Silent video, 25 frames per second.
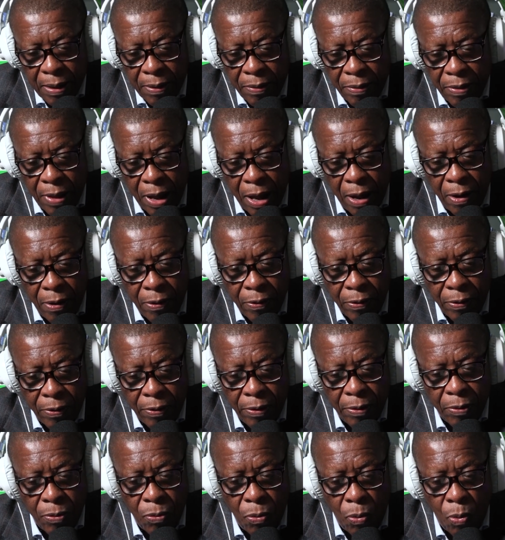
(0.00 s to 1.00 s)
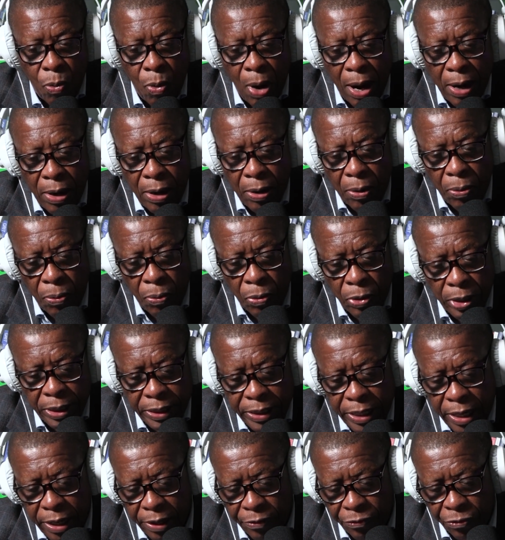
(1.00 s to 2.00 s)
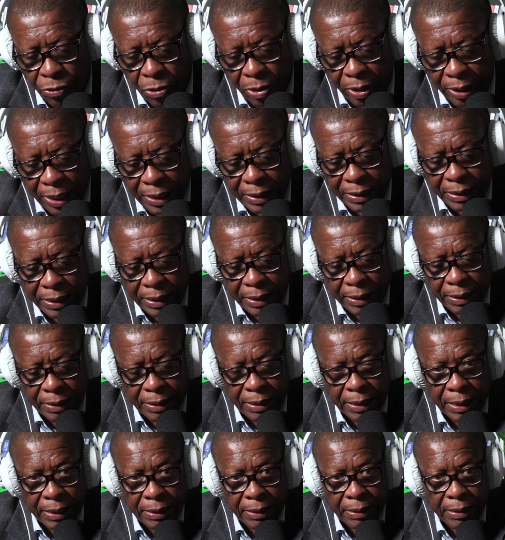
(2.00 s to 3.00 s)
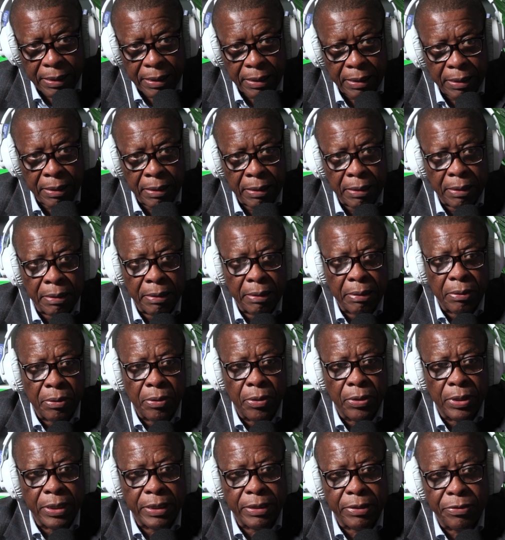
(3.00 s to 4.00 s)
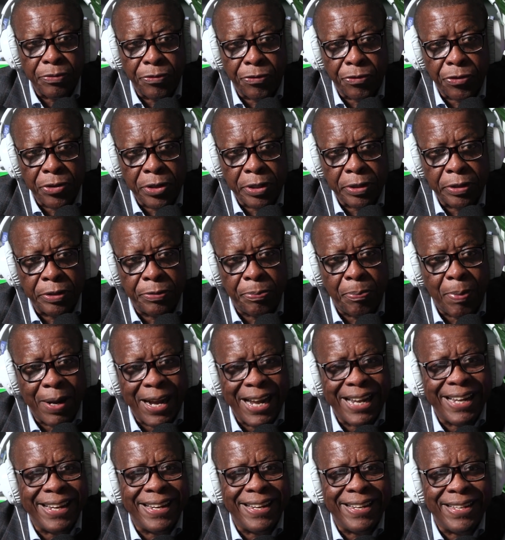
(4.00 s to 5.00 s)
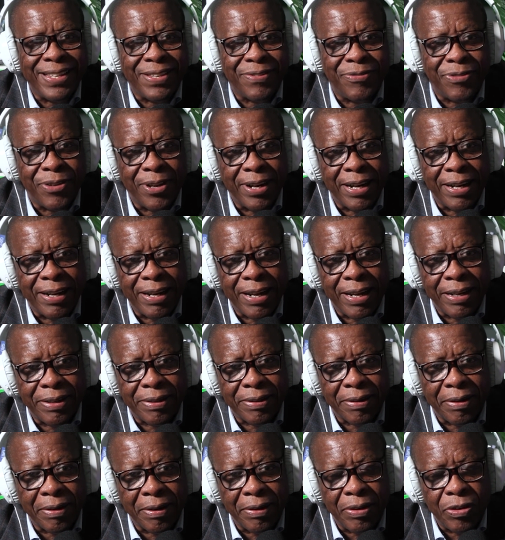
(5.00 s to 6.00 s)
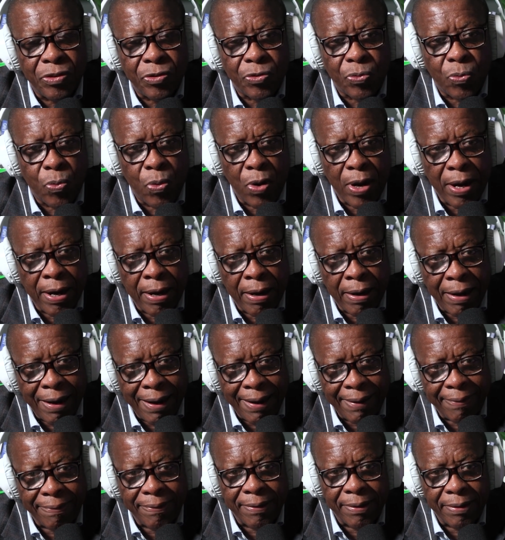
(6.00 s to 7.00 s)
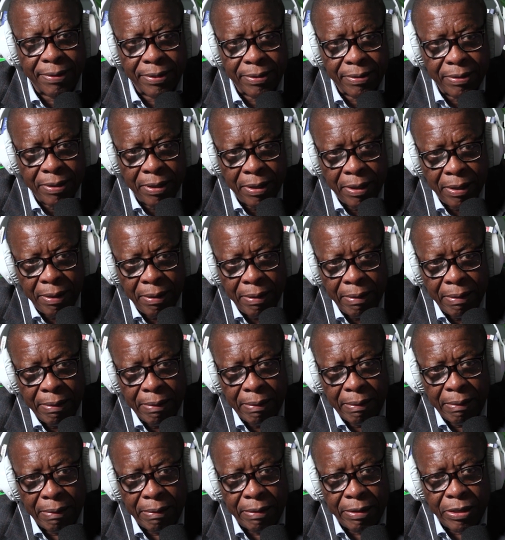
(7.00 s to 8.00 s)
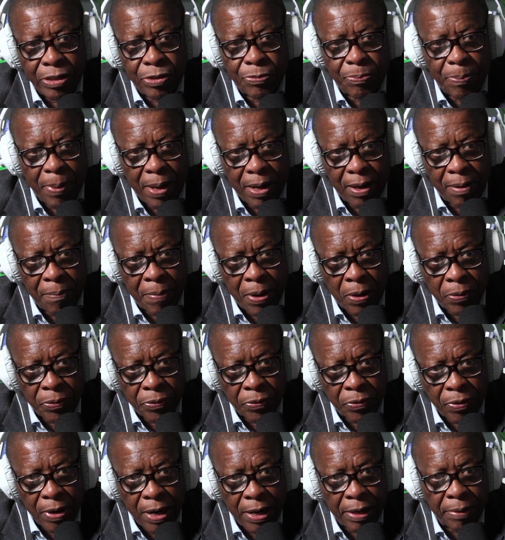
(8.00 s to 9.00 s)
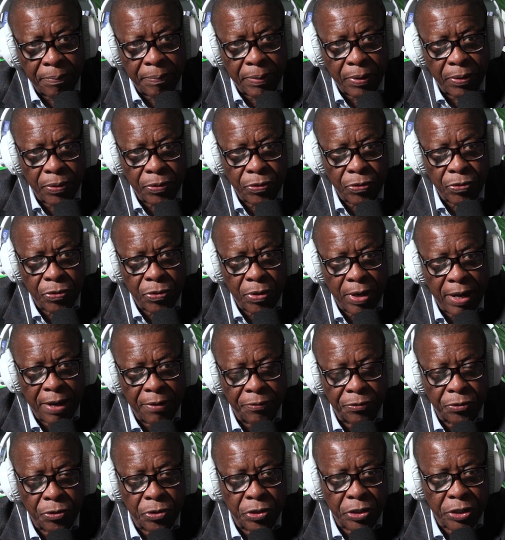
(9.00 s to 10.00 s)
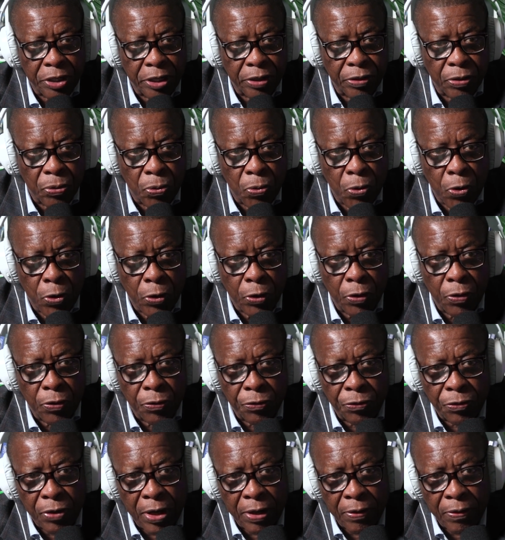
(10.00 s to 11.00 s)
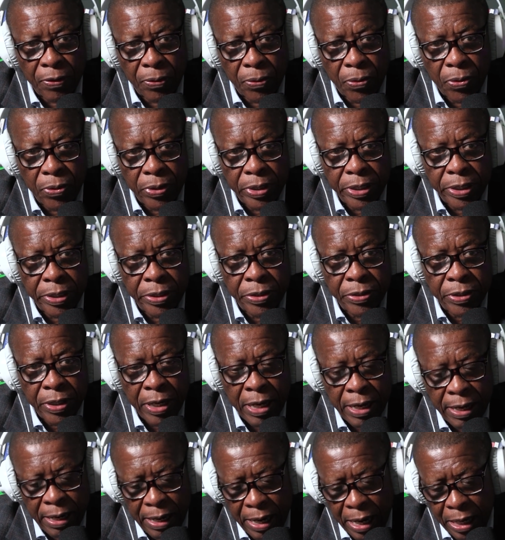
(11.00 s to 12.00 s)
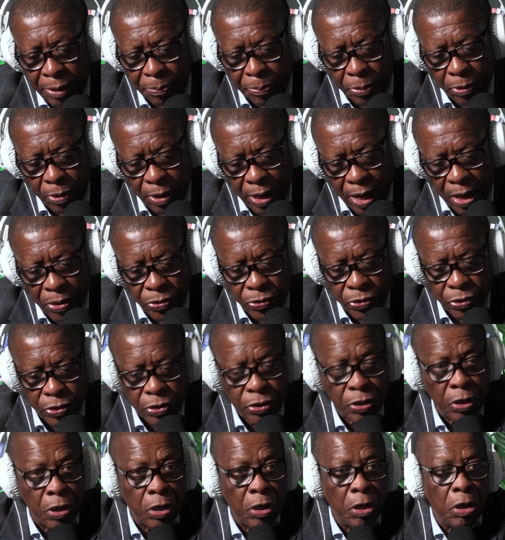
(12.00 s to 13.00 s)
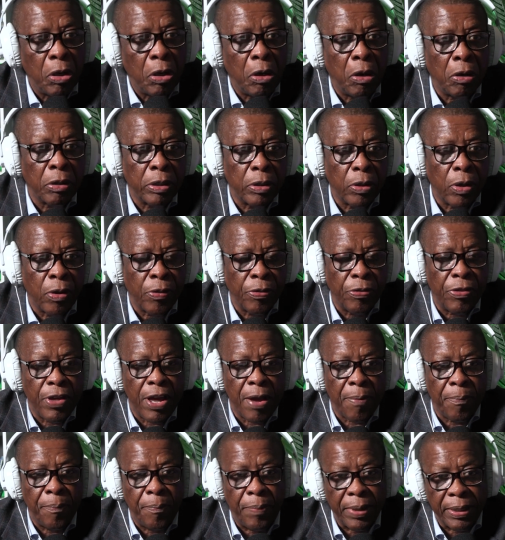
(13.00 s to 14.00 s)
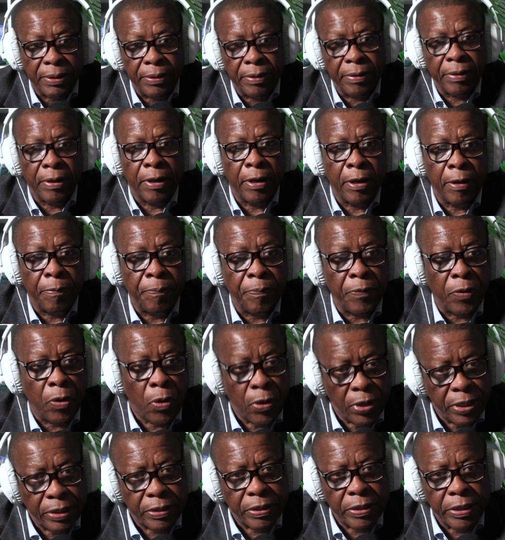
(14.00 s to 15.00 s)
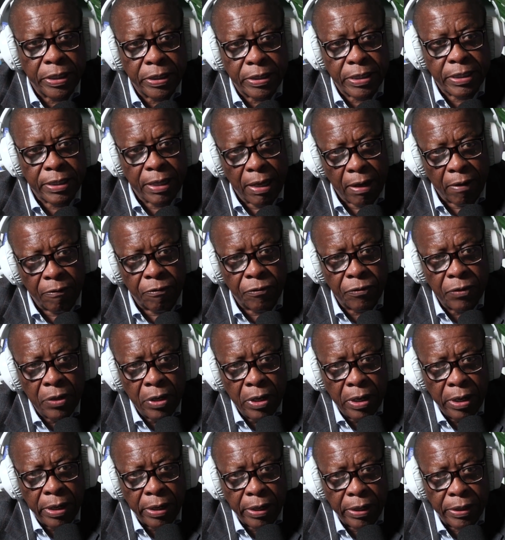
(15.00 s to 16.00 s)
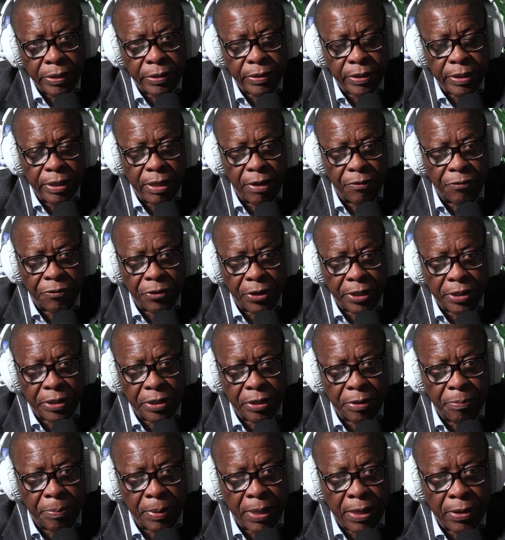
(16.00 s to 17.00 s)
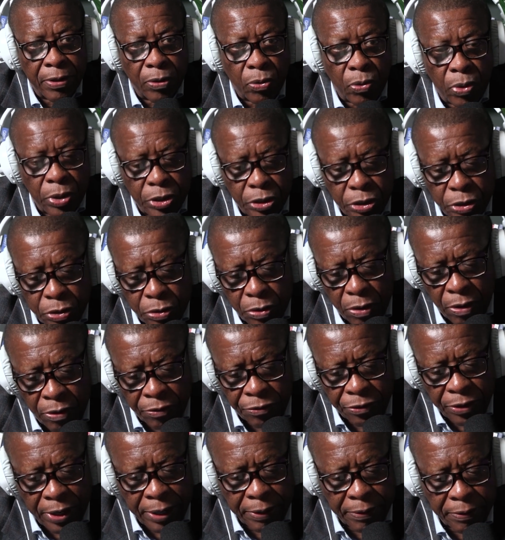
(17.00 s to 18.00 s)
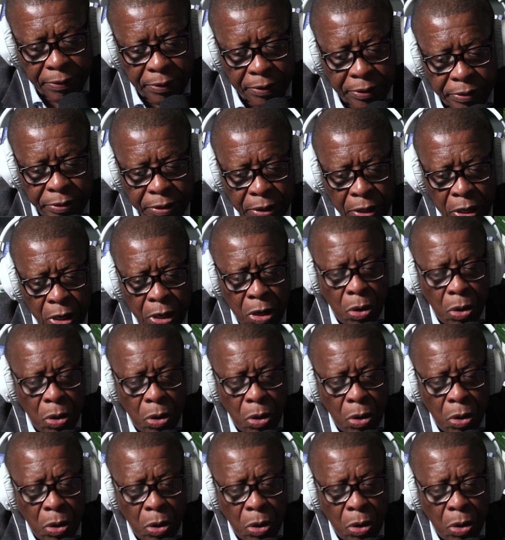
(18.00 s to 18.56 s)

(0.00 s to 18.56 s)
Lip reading: Now, one would take for granted that the auditing field, by its very nature, is where ethics is paramount, right? Because you have to check the work of other colleagues and pronounce on them. But auditing itself is still affected by the question of ethics.